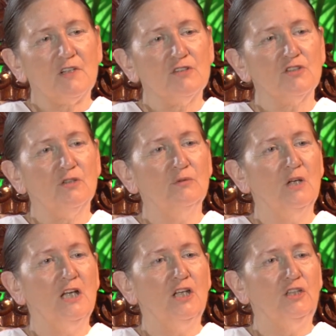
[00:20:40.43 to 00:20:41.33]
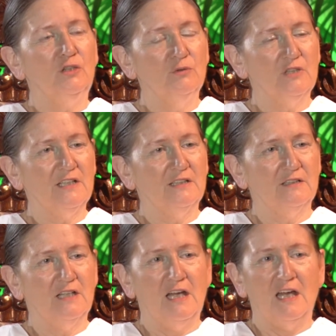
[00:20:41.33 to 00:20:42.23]
So you
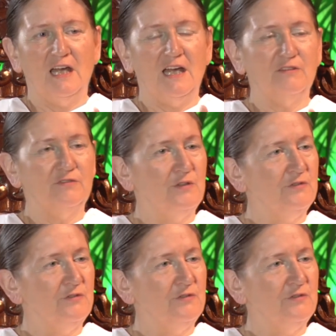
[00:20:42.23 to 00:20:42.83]
can have